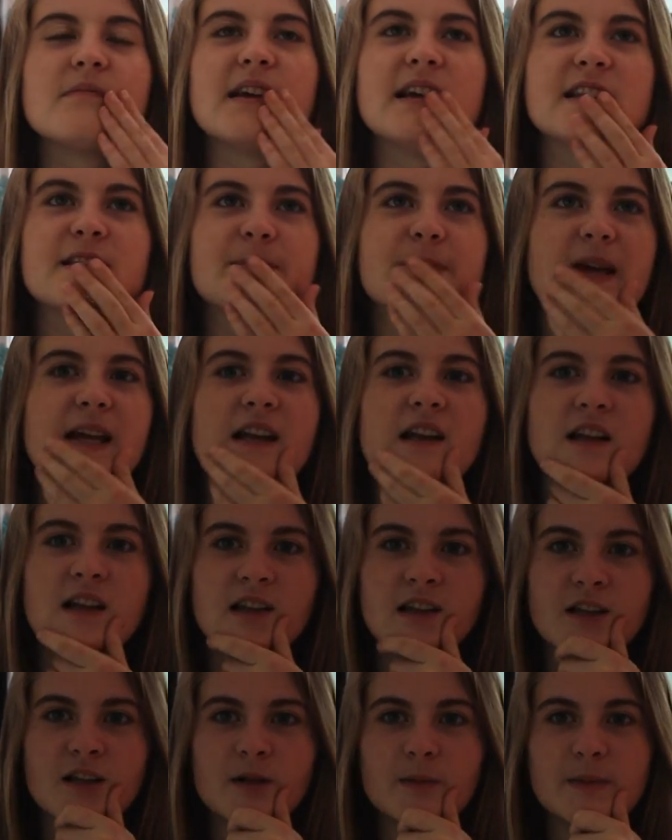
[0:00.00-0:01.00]
It's been
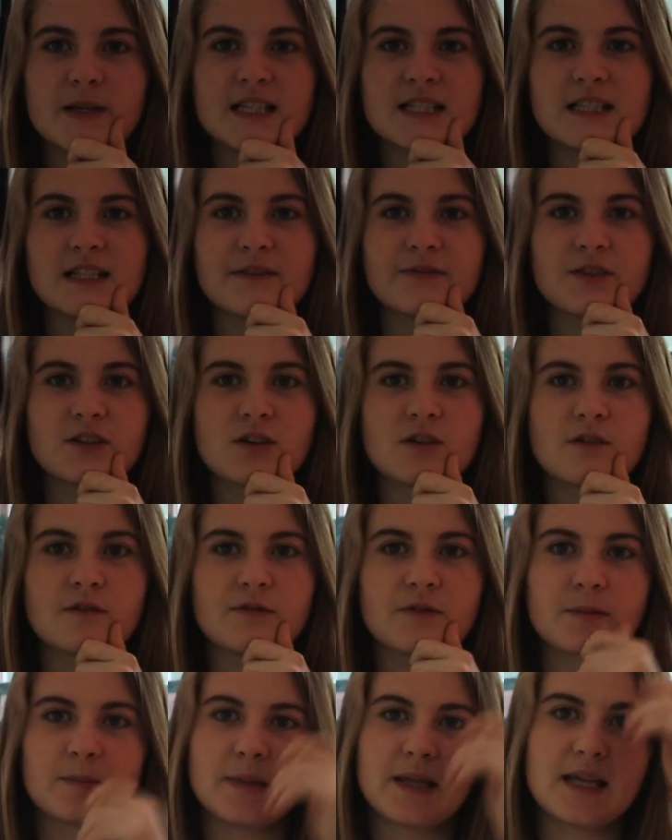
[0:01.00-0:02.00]
a little bit
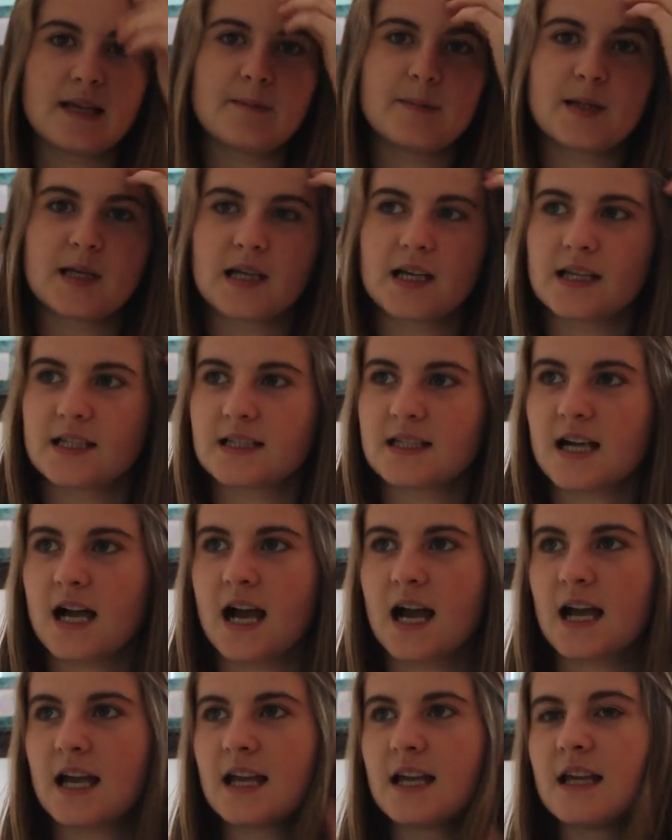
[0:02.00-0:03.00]
difficult for me because
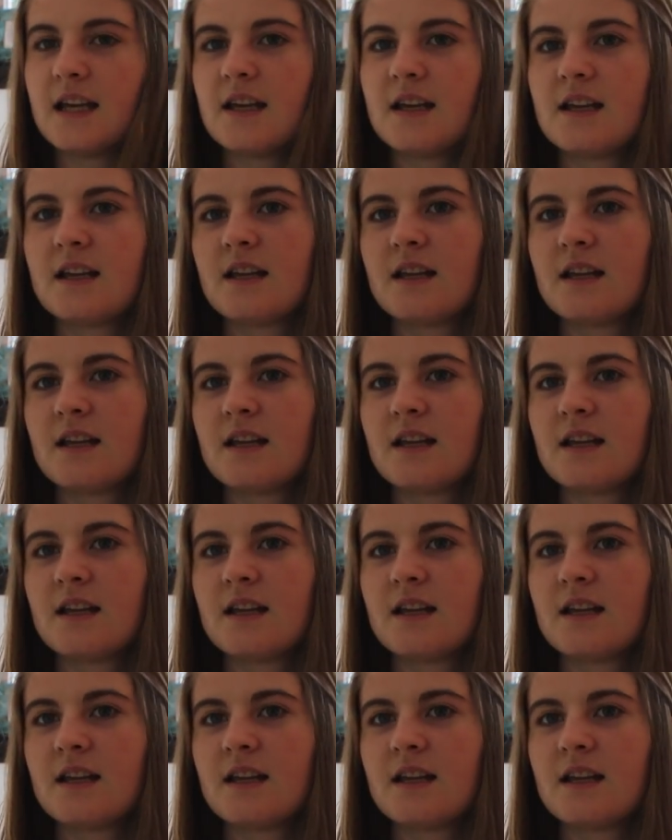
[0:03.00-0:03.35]
I